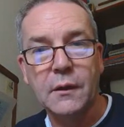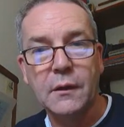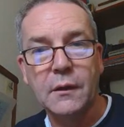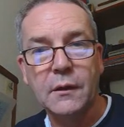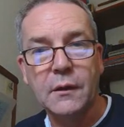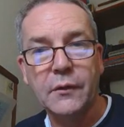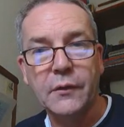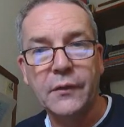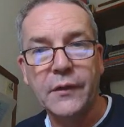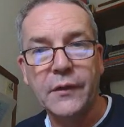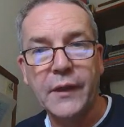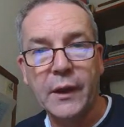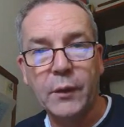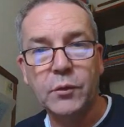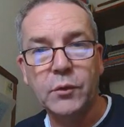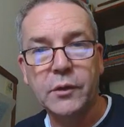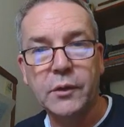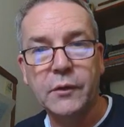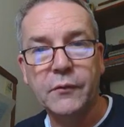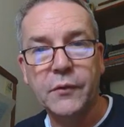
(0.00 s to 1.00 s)
that will
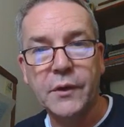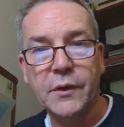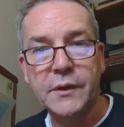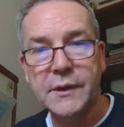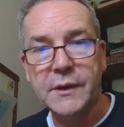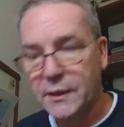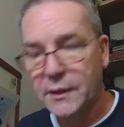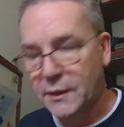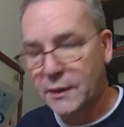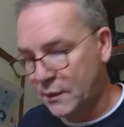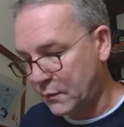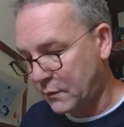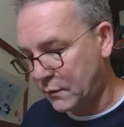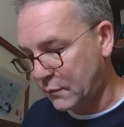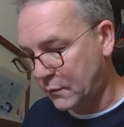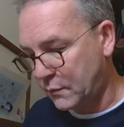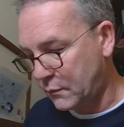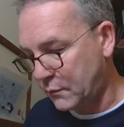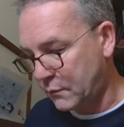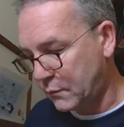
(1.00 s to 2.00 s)
convert it into
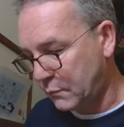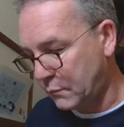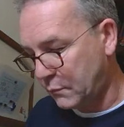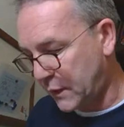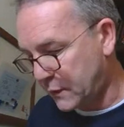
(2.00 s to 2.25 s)
meters.